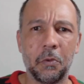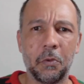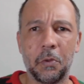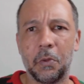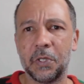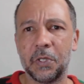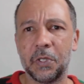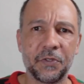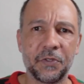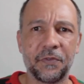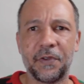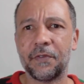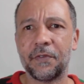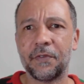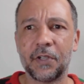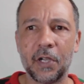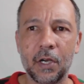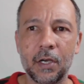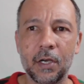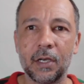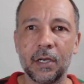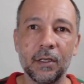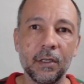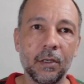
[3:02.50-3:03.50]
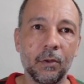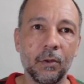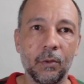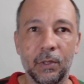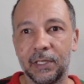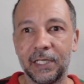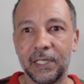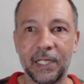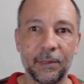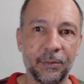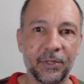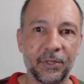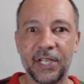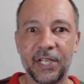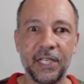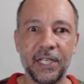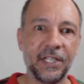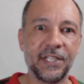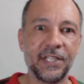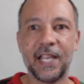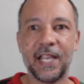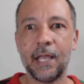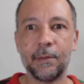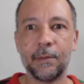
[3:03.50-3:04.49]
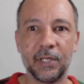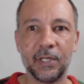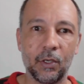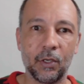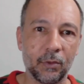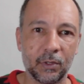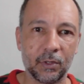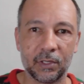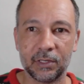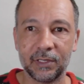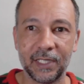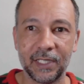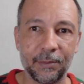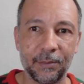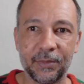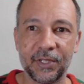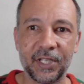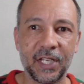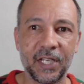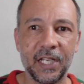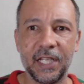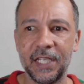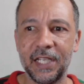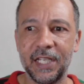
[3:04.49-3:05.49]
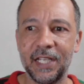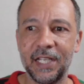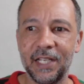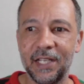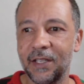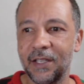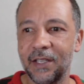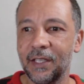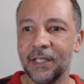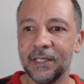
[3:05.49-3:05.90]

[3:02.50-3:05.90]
what's your favorite car? Oh, well, Lamborghini Diablo, or Lamborghini